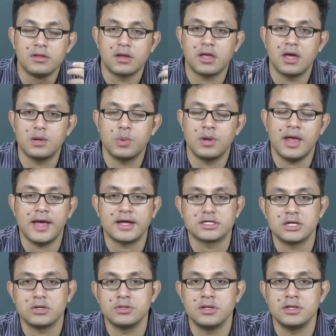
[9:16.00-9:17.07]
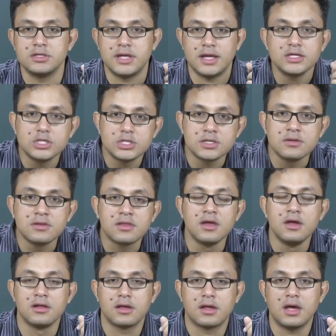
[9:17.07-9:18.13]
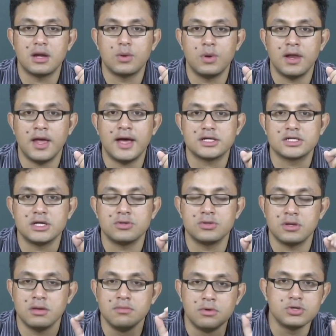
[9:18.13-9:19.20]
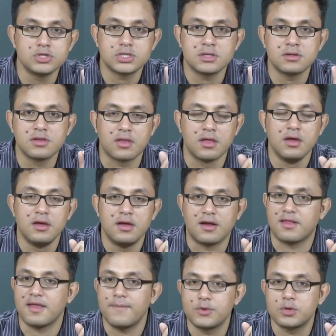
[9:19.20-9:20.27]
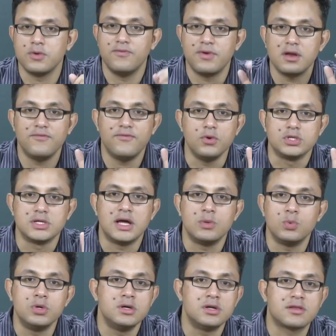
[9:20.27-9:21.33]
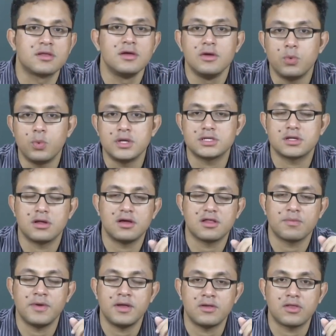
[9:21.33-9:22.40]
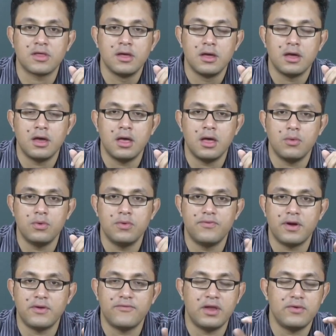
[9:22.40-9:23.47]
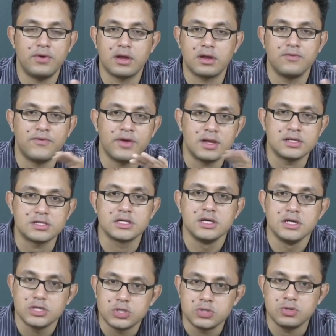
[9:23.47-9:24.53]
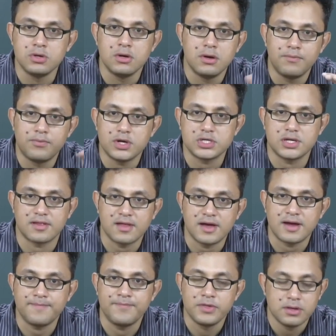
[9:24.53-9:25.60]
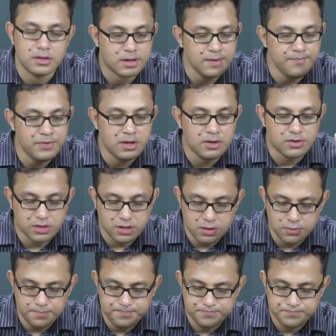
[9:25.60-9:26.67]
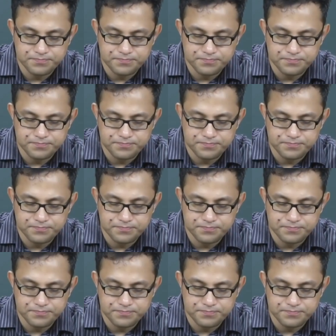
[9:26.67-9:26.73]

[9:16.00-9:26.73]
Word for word: They can't really act out their intentions. They can't really act out their emotions, except through very futile words, which the husbands uh, find very convenient to brush aside. Okay? So,